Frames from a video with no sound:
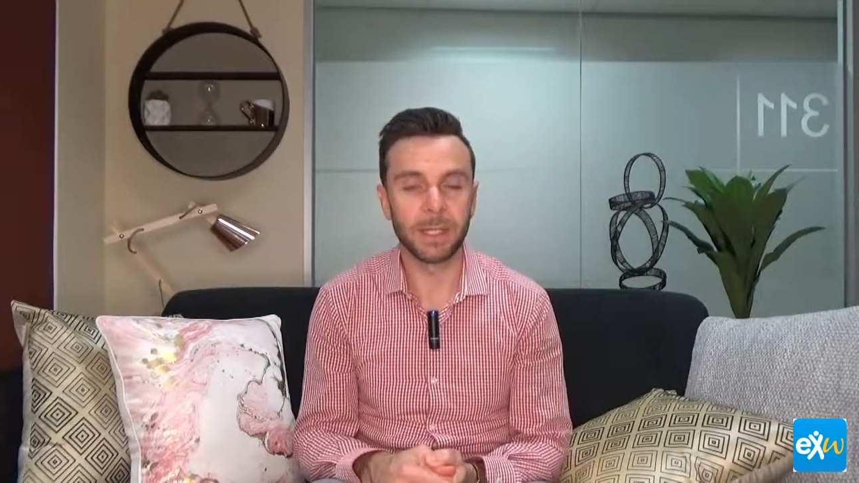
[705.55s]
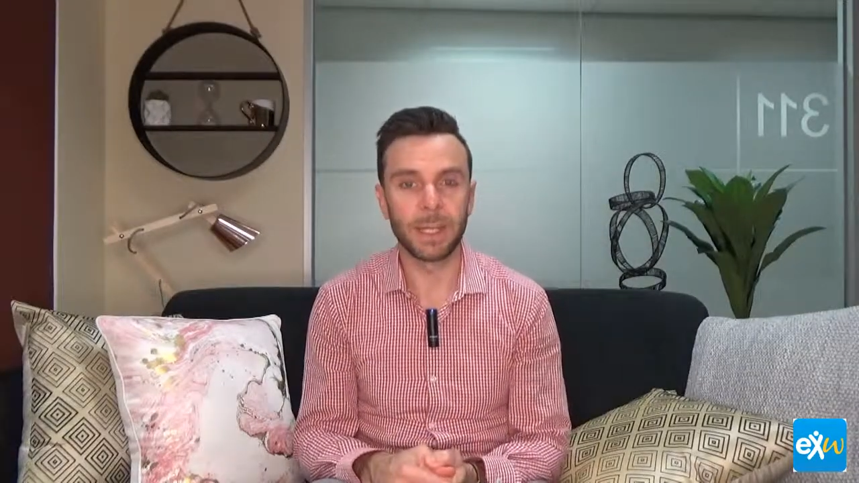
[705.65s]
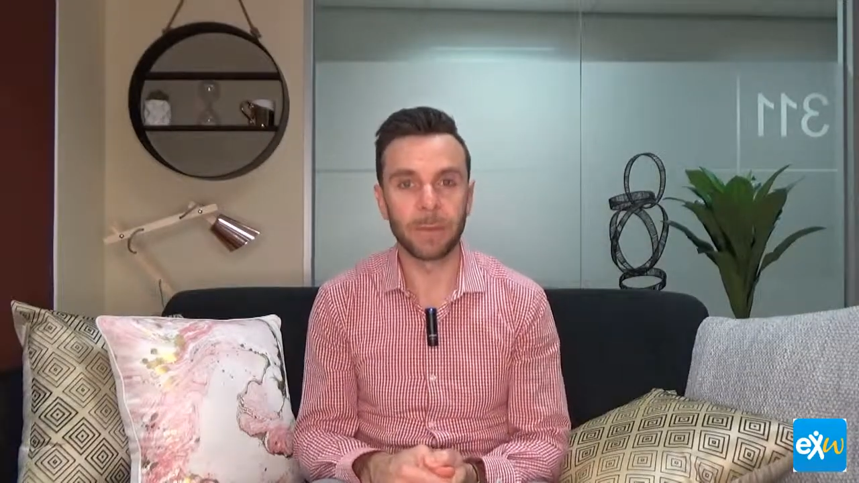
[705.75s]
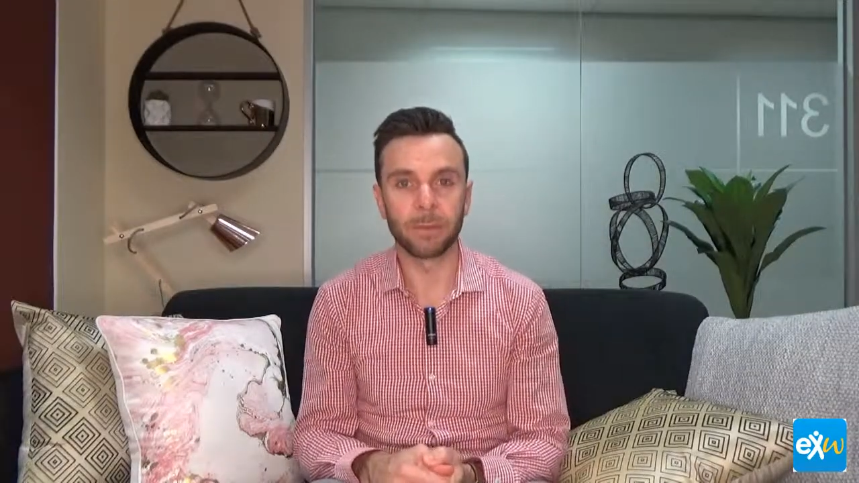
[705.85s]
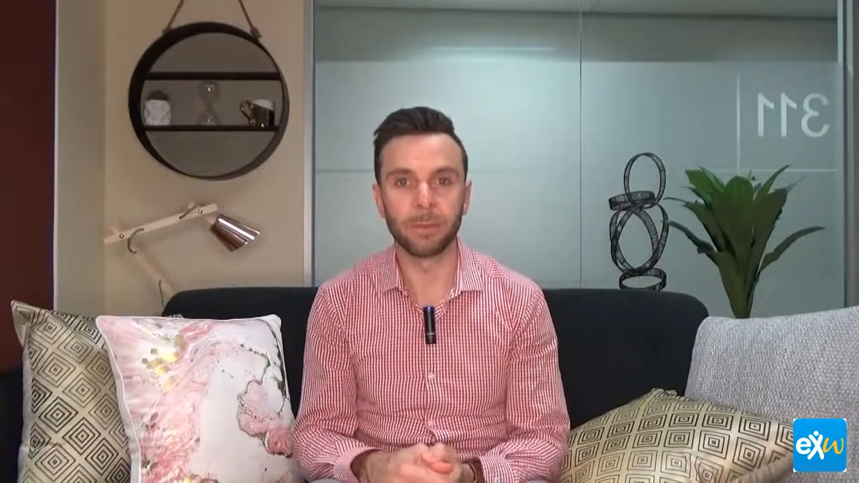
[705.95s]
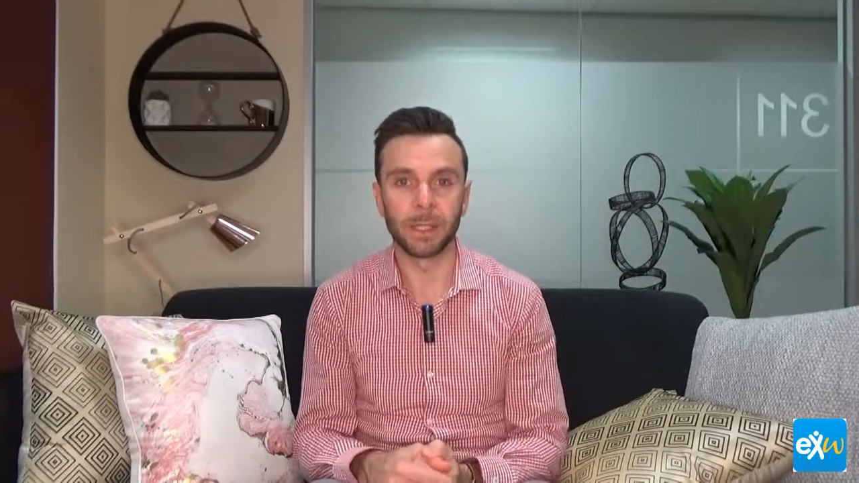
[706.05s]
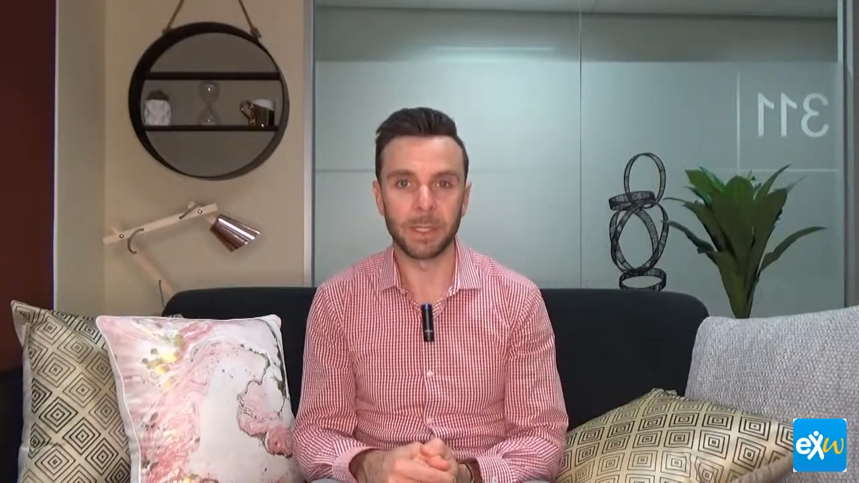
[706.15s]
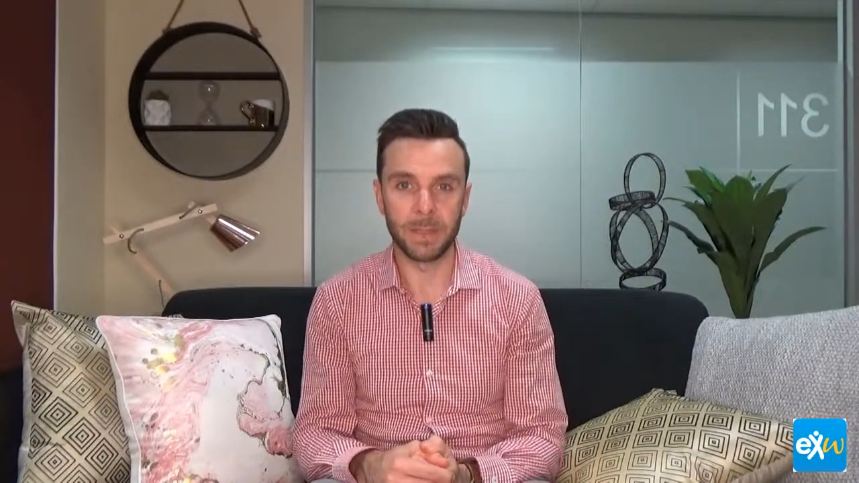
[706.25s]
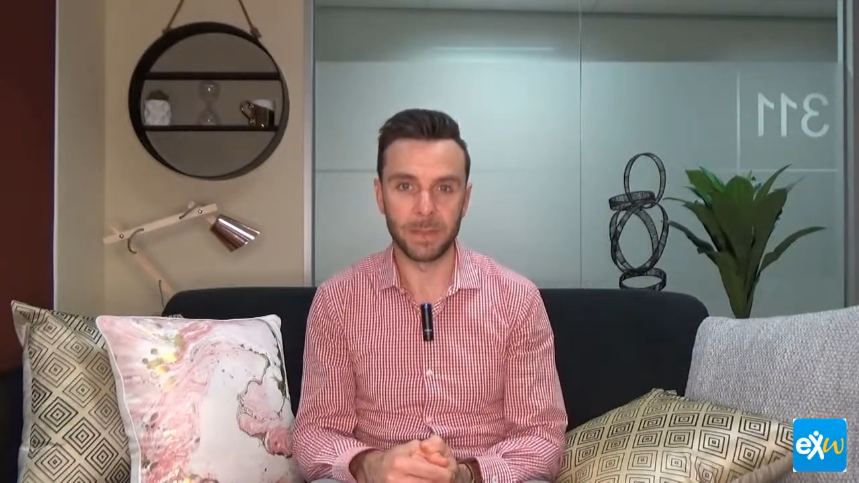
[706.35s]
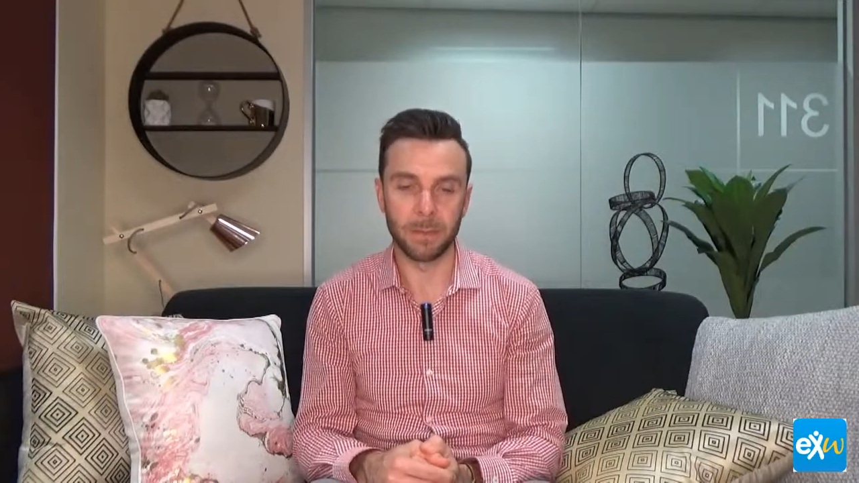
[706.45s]
and keep it
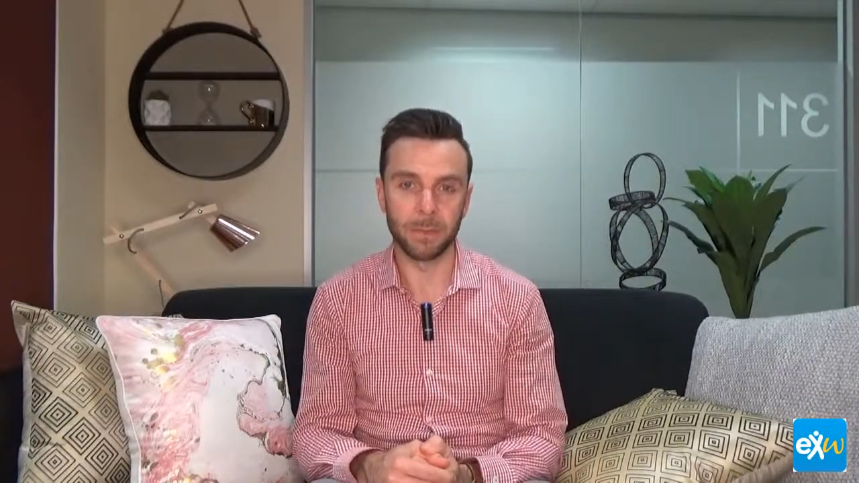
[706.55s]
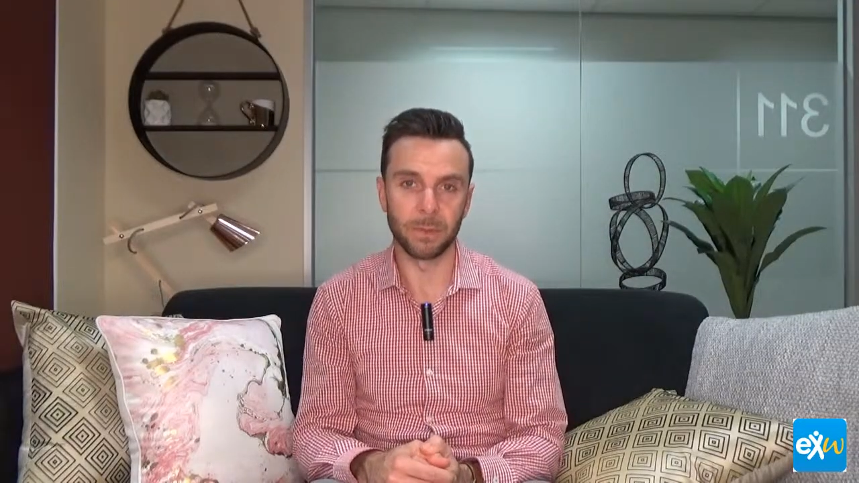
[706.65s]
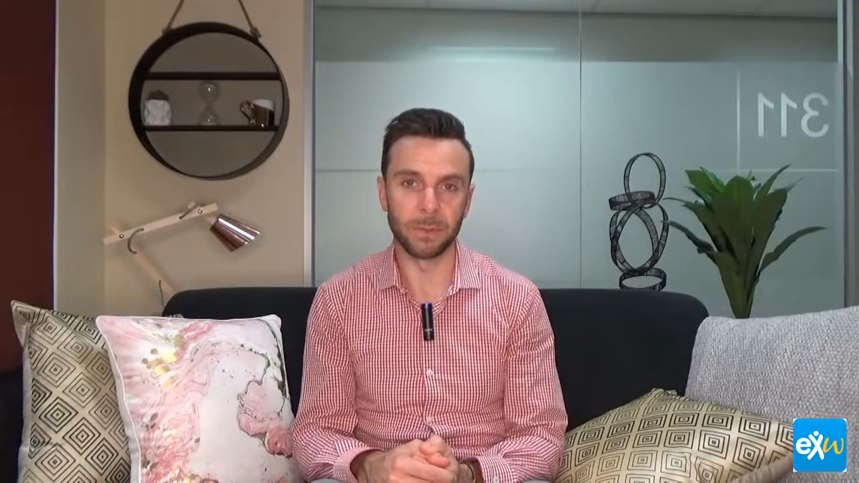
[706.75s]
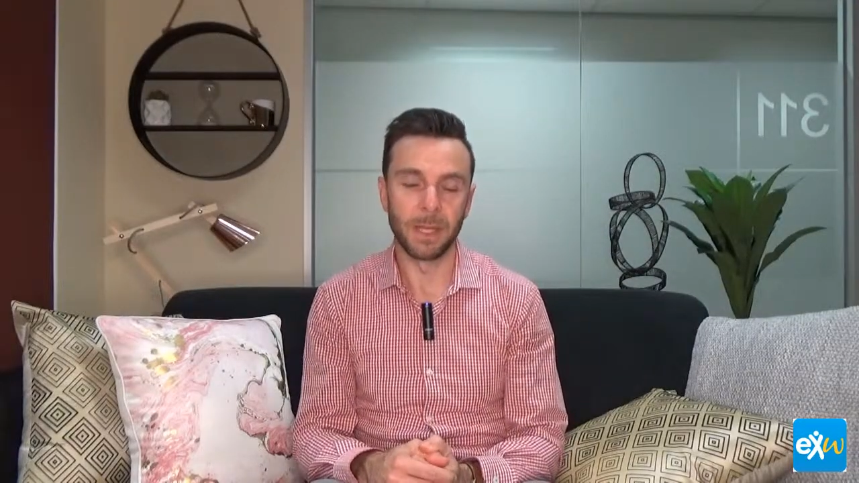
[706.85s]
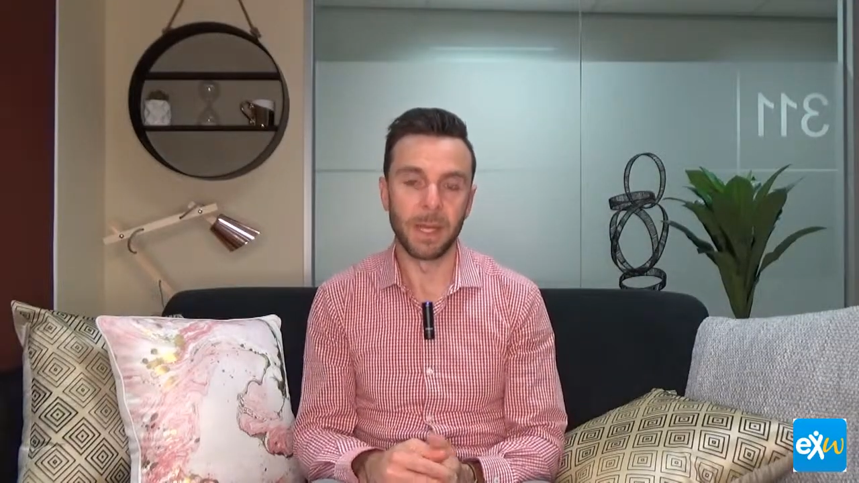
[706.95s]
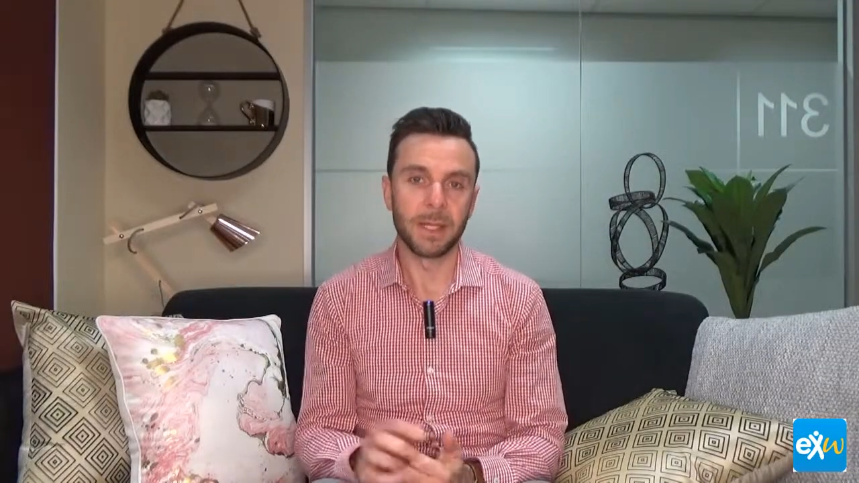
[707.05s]
really simple.